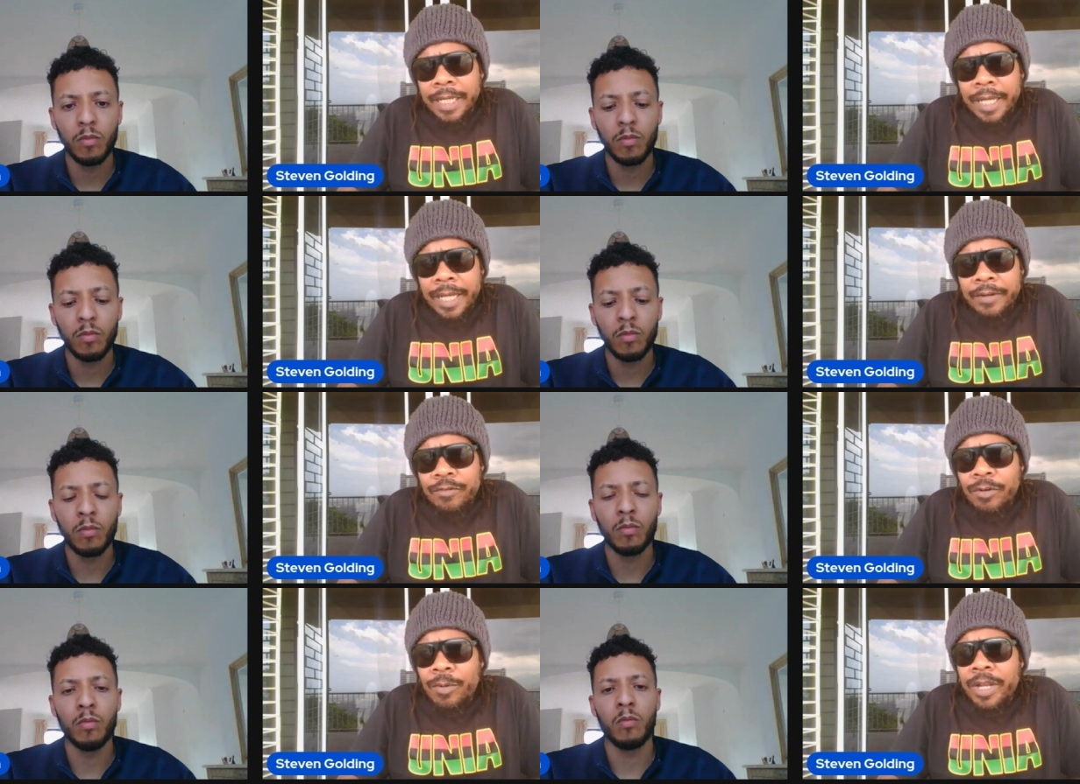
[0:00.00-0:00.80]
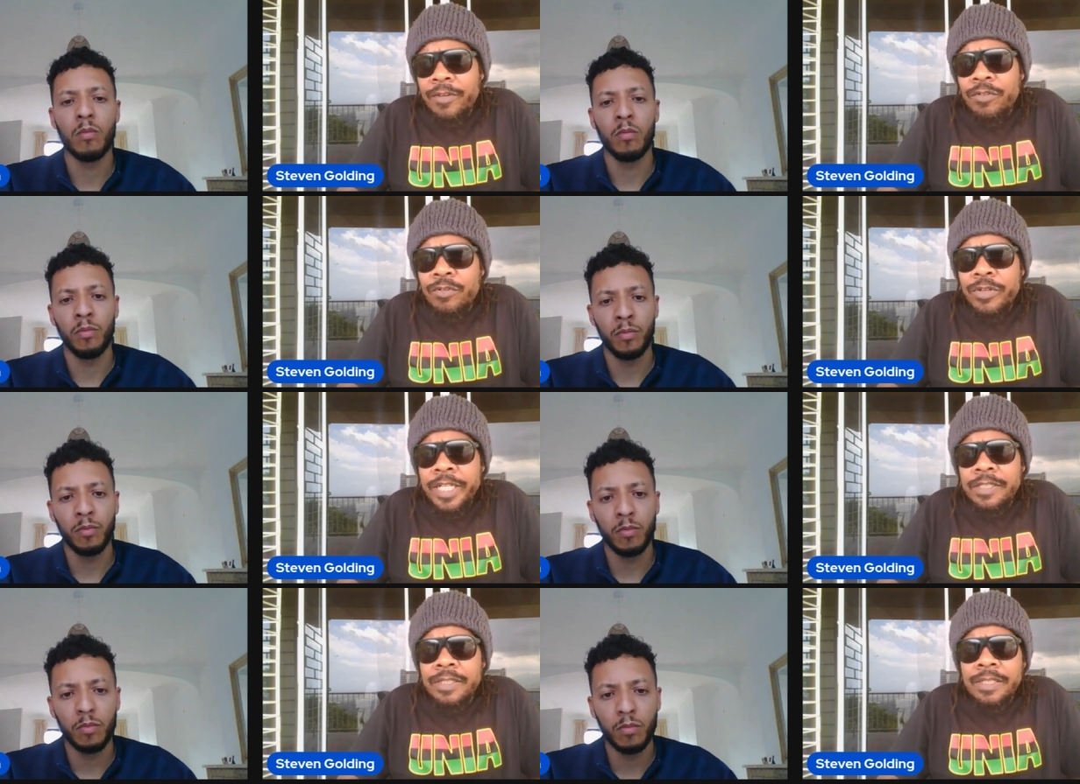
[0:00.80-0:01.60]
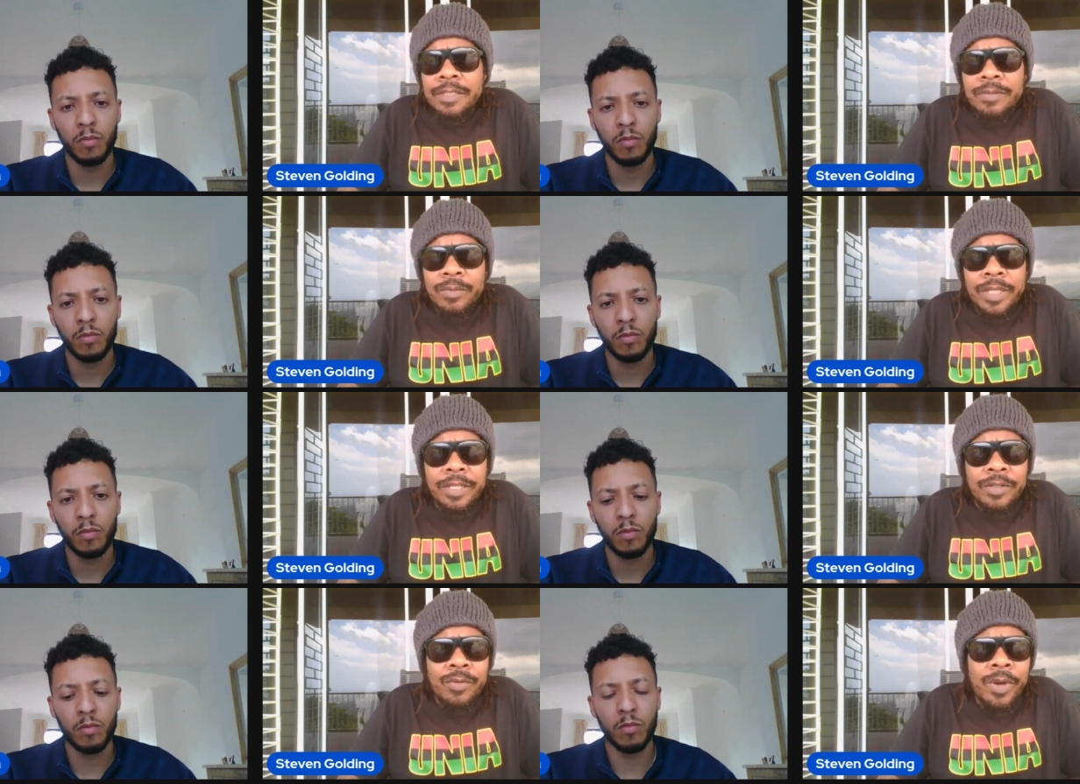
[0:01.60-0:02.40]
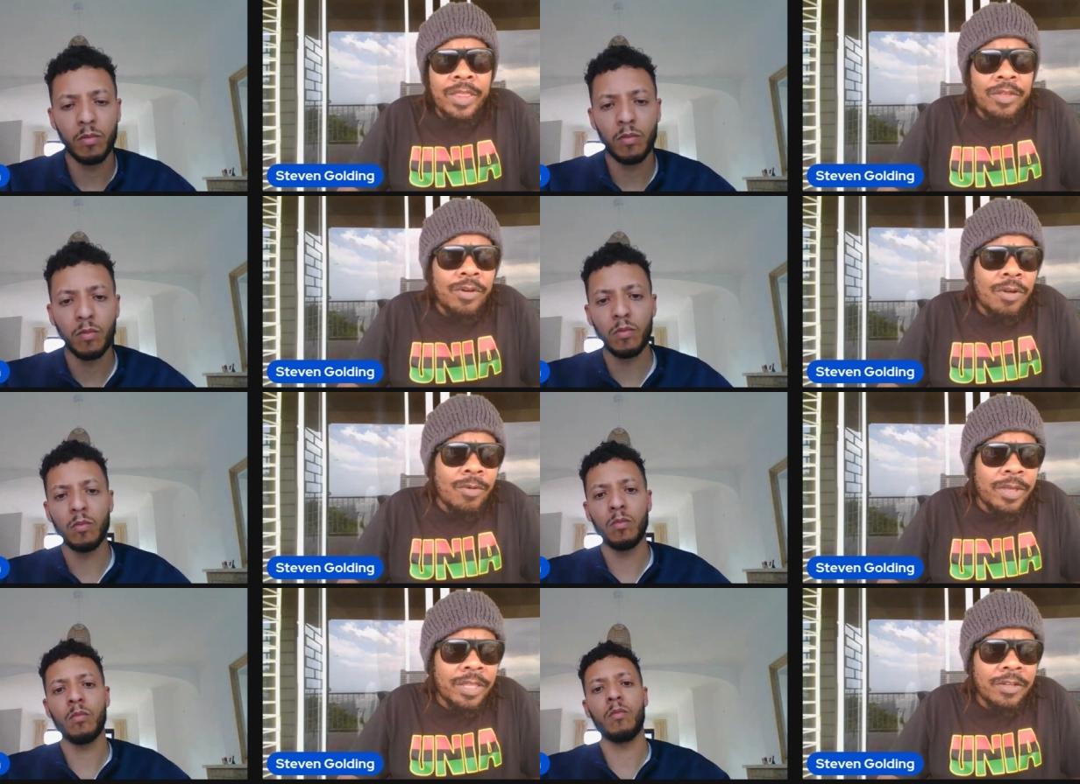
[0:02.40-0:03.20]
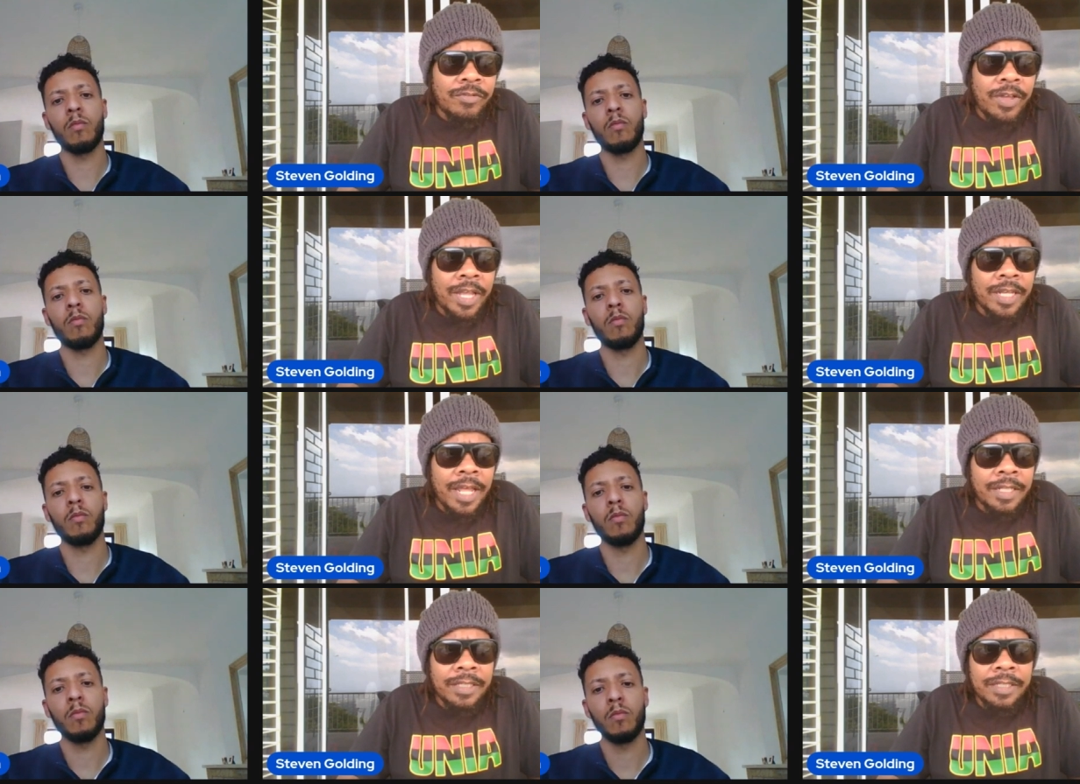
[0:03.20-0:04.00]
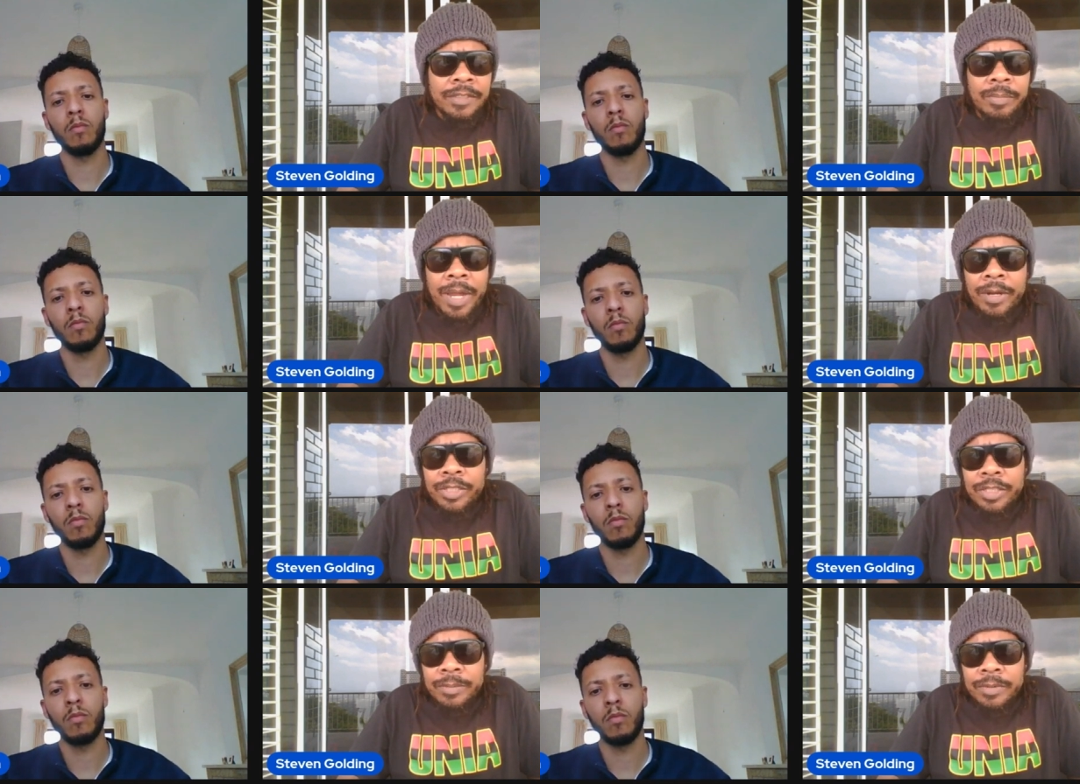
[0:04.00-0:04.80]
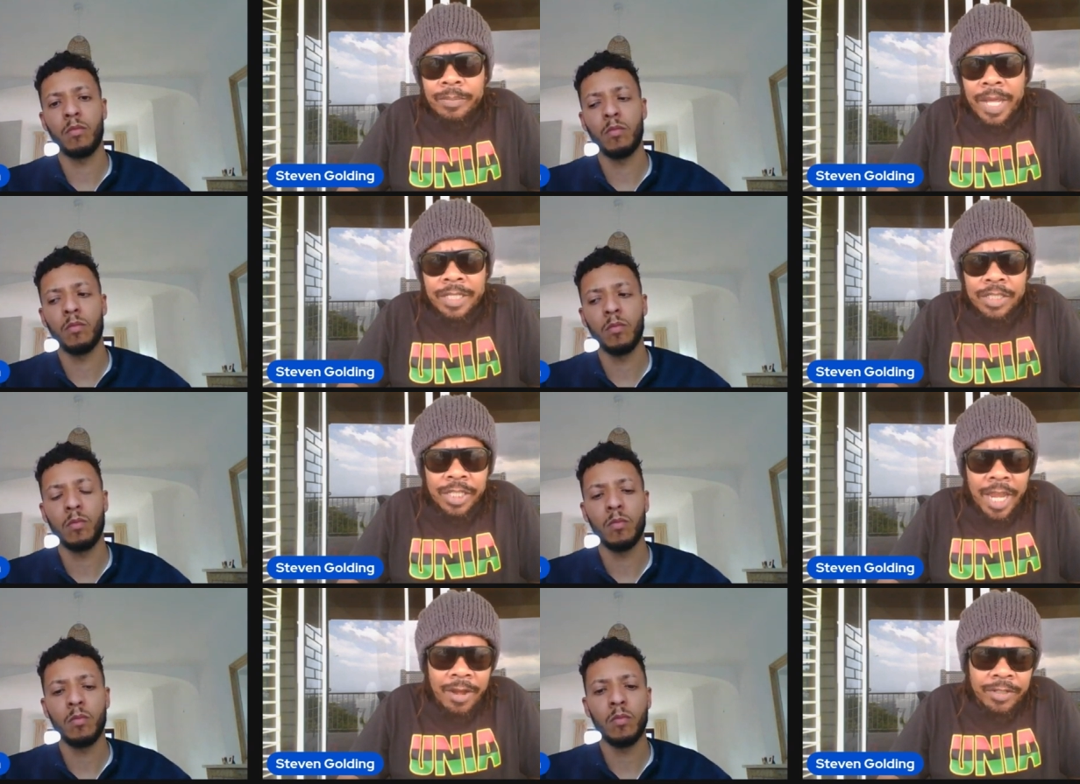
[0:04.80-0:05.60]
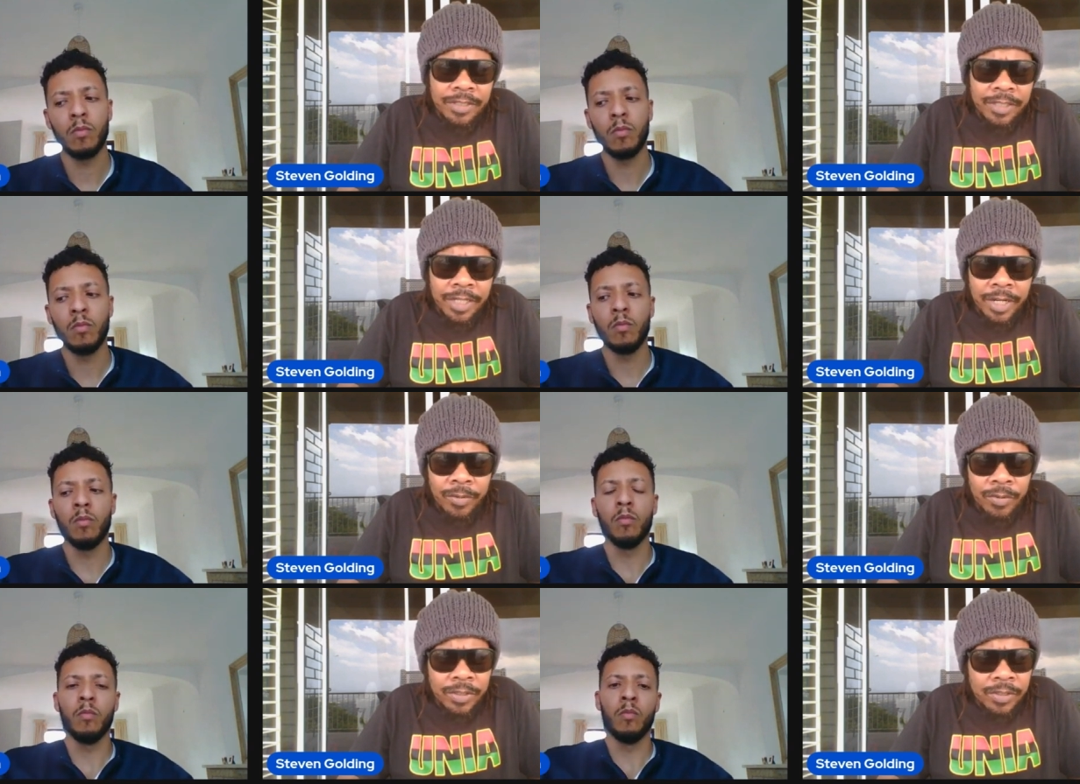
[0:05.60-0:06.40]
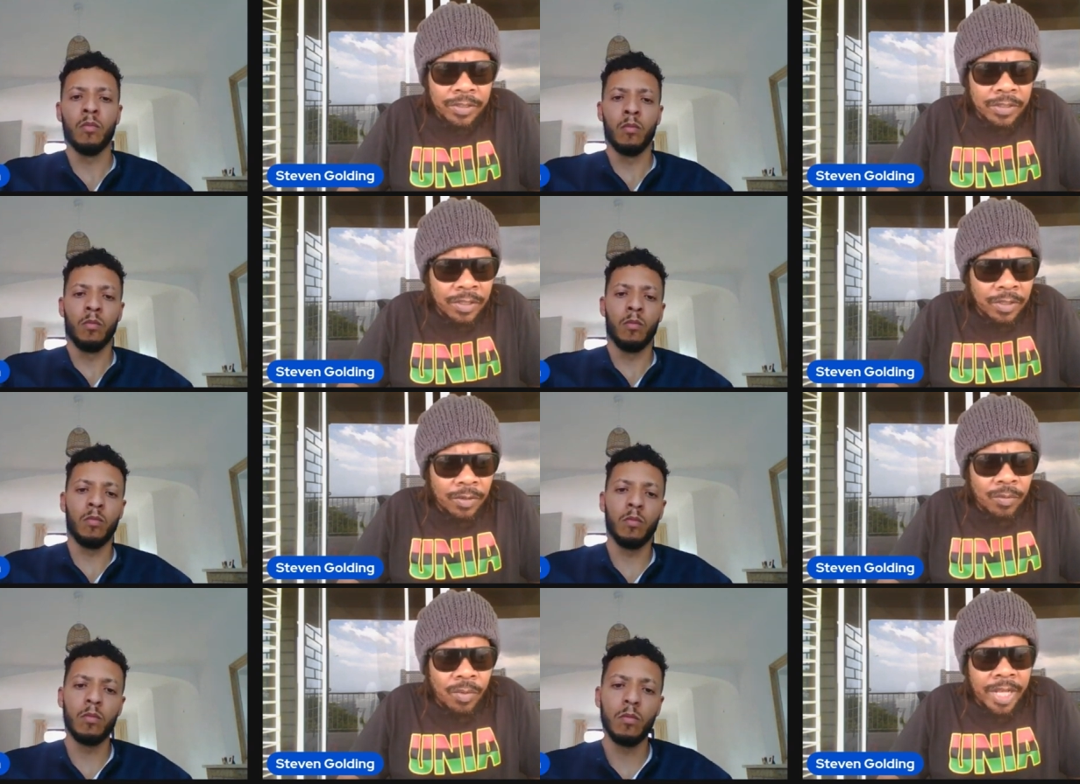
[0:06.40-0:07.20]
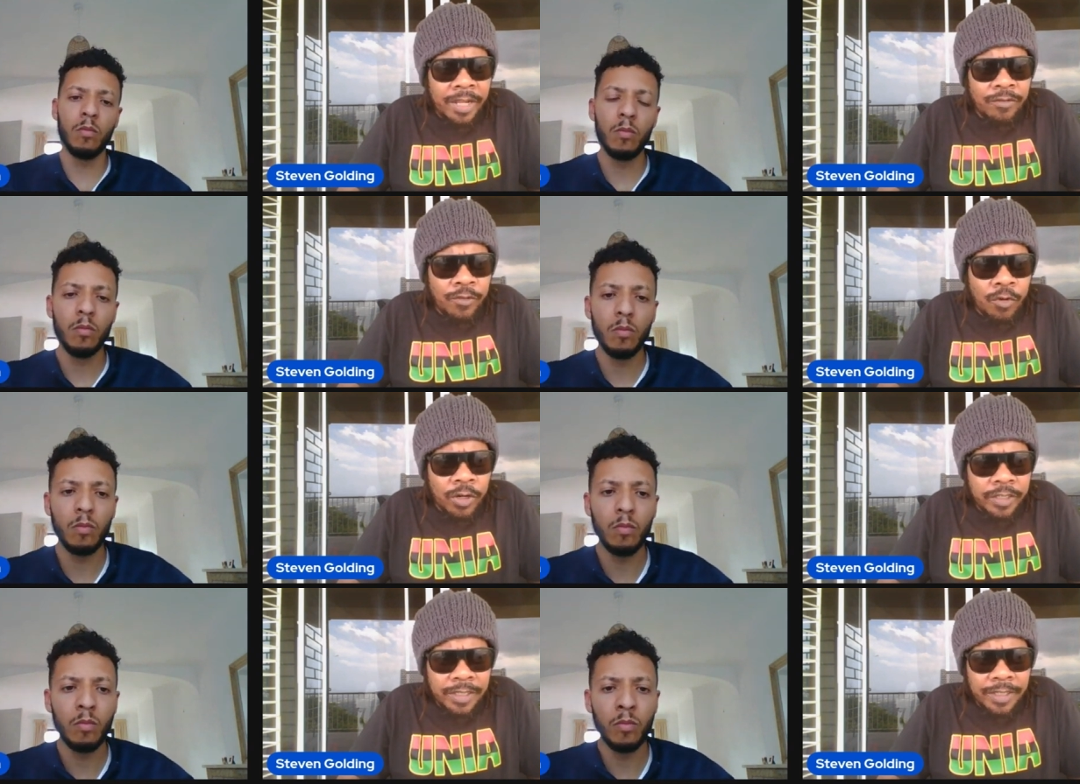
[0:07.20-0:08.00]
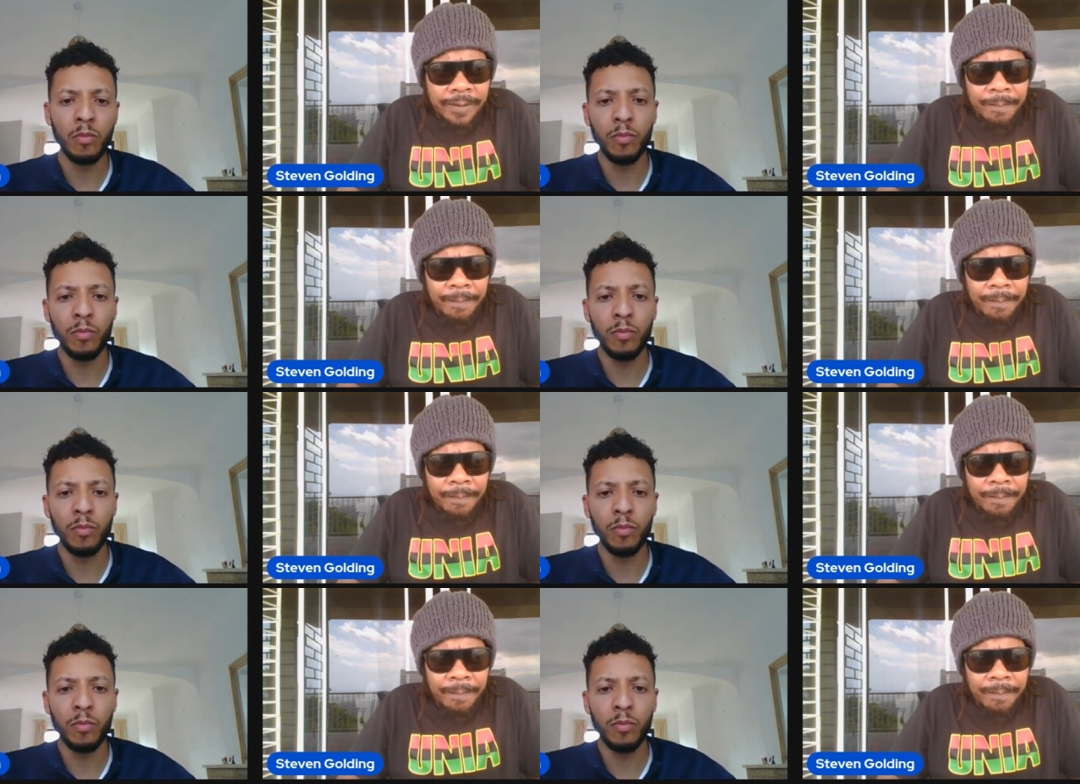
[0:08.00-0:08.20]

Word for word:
Speaker 1: And for whatever reason, whether the weather or whether the fact that this Spanish Spanish garrison there was well enforced,